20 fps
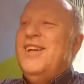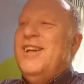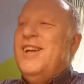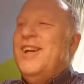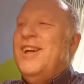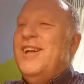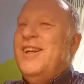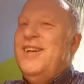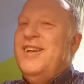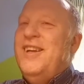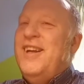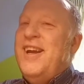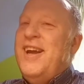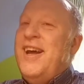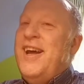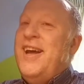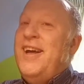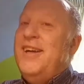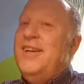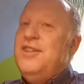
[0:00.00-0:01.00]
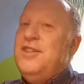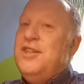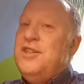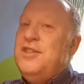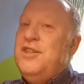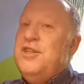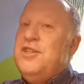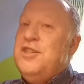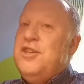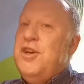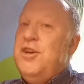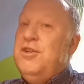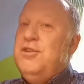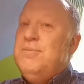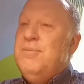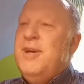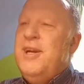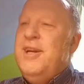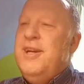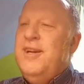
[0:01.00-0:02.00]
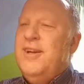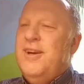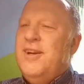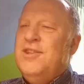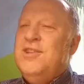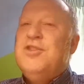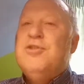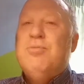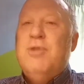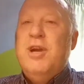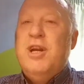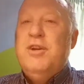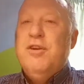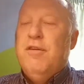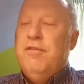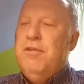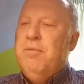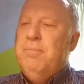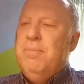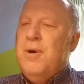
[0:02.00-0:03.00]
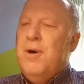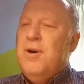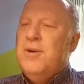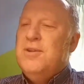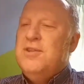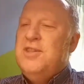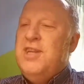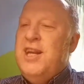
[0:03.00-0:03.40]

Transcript: And just excuse me, I'll just read off the box.